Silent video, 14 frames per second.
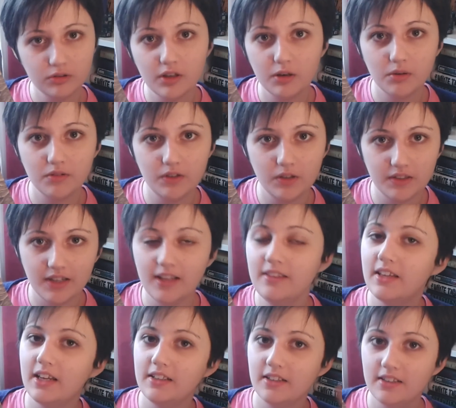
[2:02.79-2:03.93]
also reviewed this
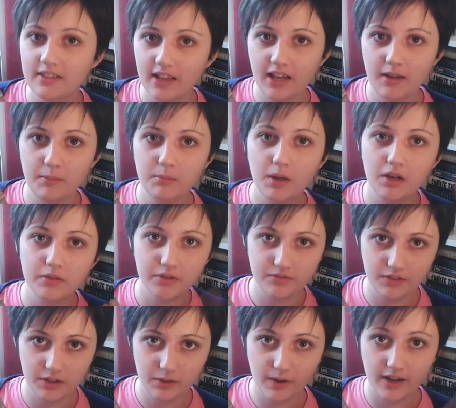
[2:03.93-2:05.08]
in the same
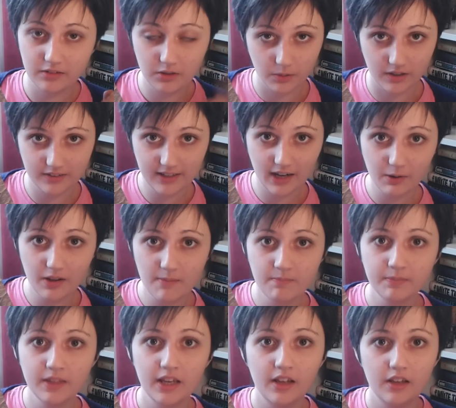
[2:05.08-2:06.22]
review as Two on a Tower,
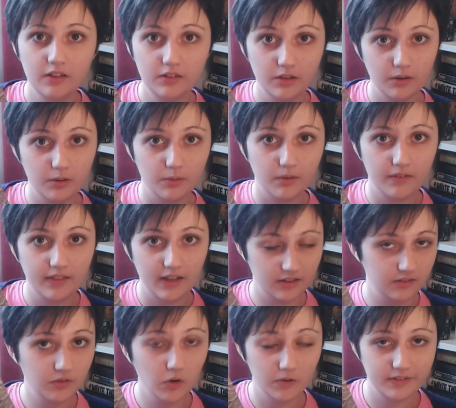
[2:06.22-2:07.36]
so that
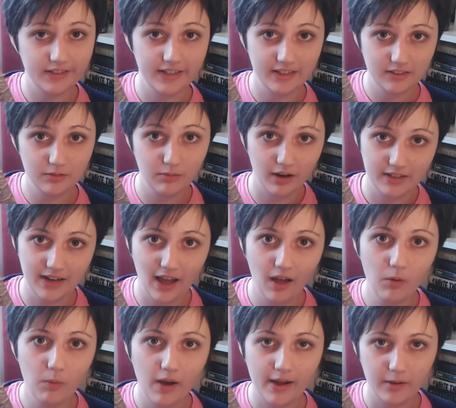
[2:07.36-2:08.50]
is of course linked right
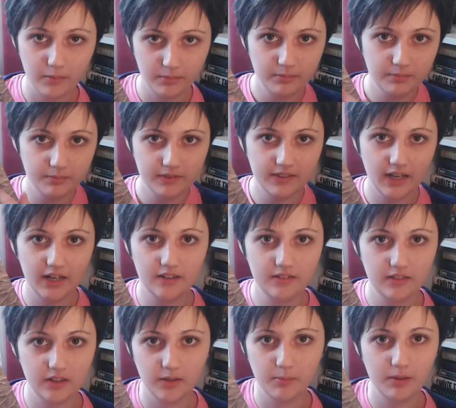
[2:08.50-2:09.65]
now. I'll set it
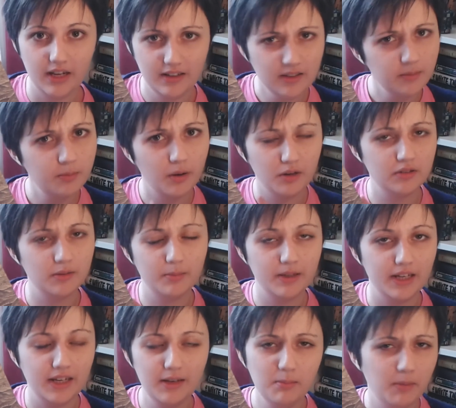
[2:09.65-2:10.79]
to the place,
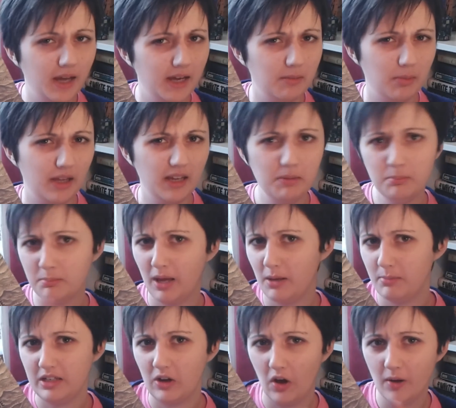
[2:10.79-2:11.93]
possibly, maybe,
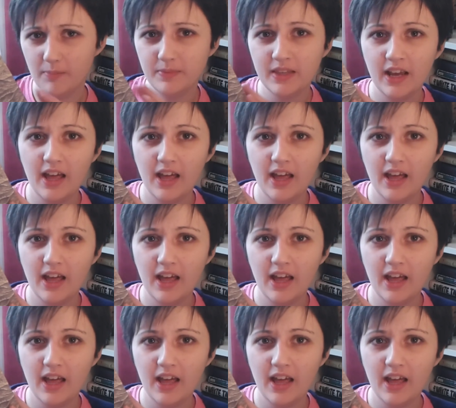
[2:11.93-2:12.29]
maybe not.